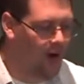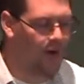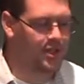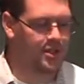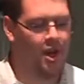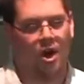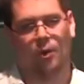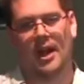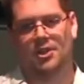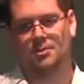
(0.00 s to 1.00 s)
us
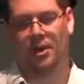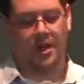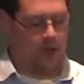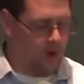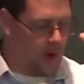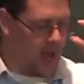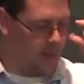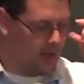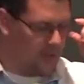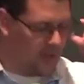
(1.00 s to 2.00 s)
righteous. Put another way, I
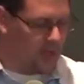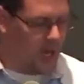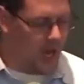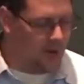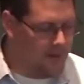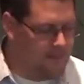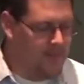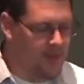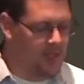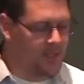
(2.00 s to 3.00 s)
believe that God
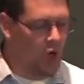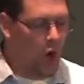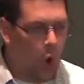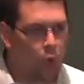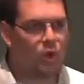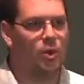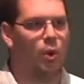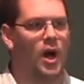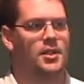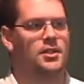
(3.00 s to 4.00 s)
doesn't only
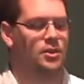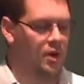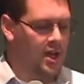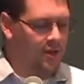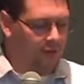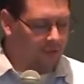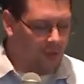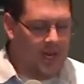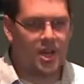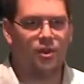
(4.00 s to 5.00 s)
want to free
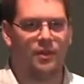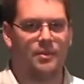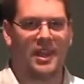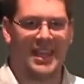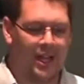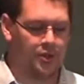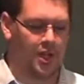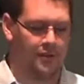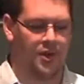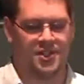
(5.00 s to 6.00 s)
you from the guilt
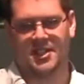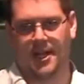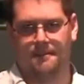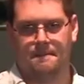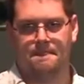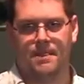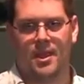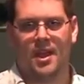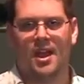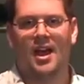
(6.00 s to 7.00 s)
of your sin.
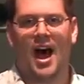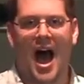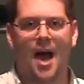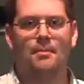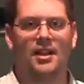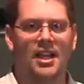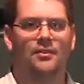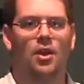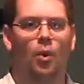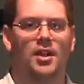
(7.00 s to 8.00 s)
I believe
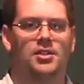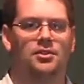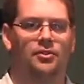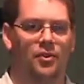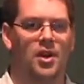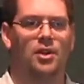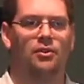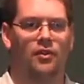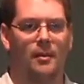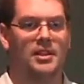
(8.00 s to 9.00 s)
he wants to free you
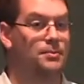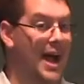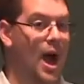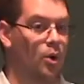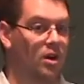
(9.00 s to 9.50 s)
from its power.